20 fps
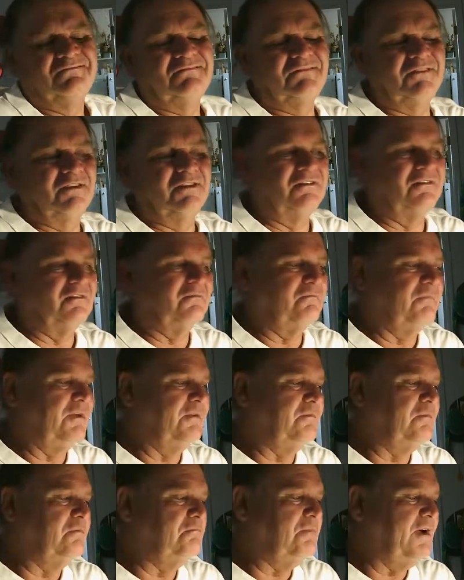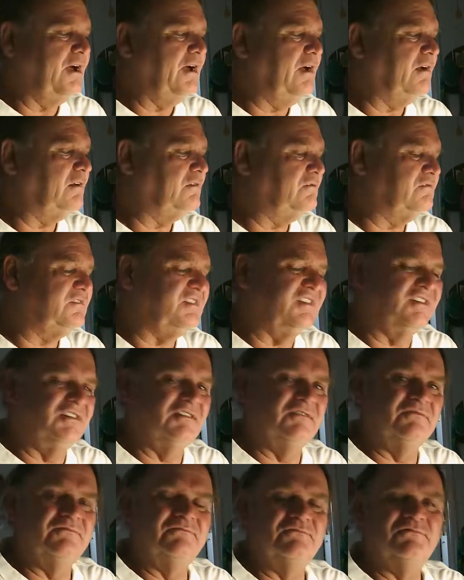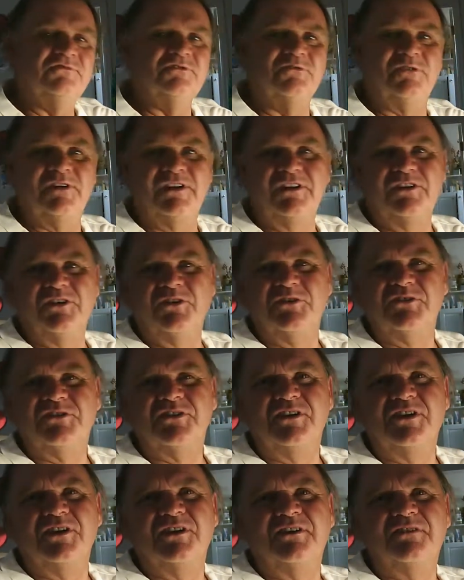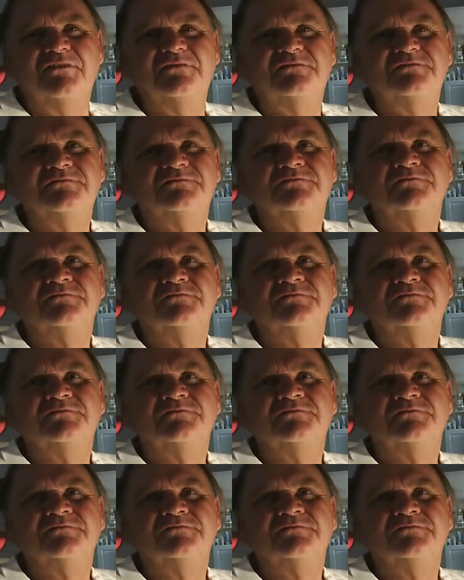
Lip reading: maybe back 10, 20 years ago,